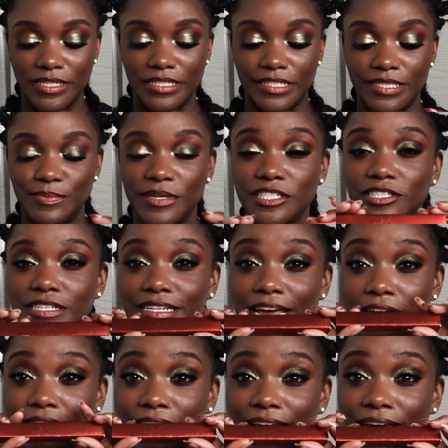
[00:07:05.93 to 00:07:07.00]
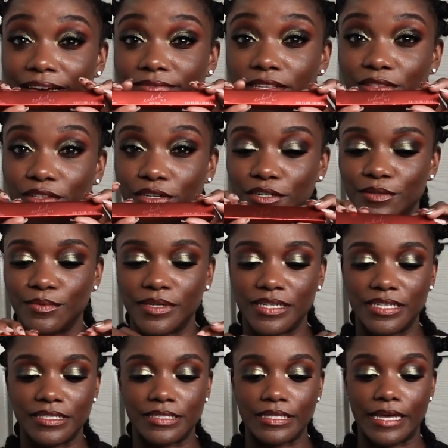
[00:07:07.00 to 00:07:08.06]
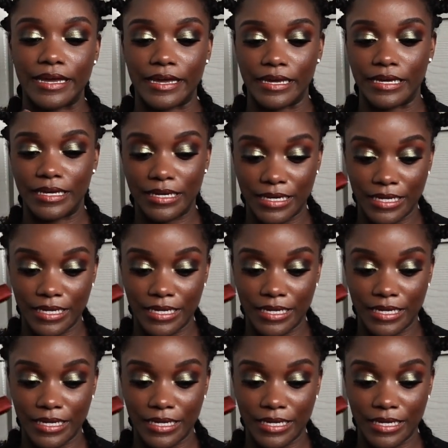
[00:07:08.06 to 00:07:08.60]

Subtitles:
and especially now that I have the third one, it's like,